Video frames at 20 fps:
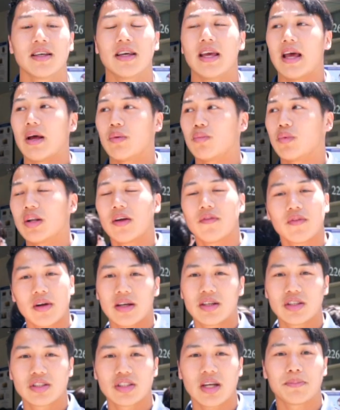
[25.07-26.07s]
and whatever
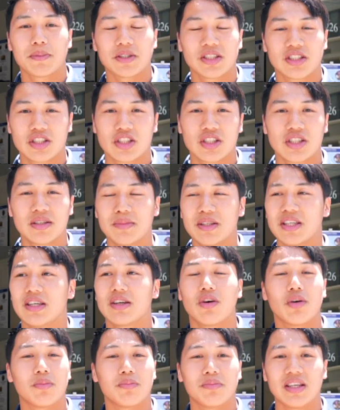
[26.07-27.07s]
other type of sashimi
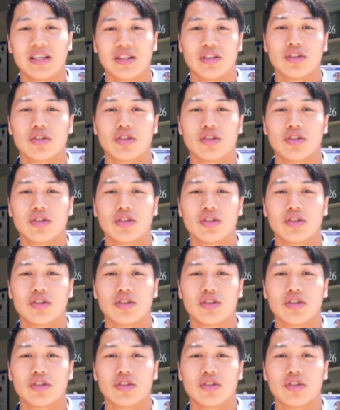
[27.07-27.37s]
or meat you